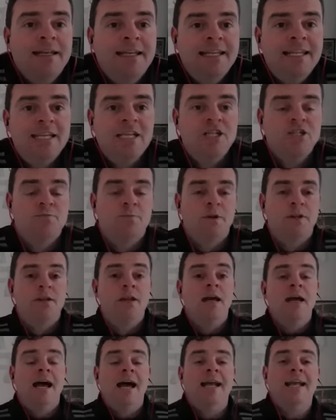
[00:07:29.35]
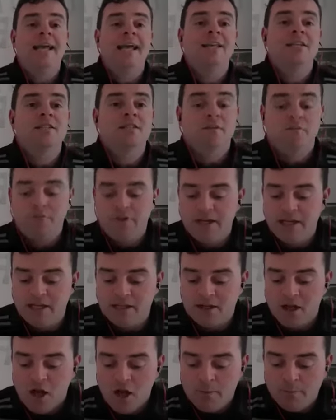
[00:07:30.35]
Leishman against the
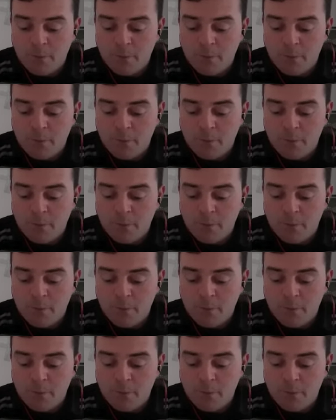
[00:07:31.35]
field.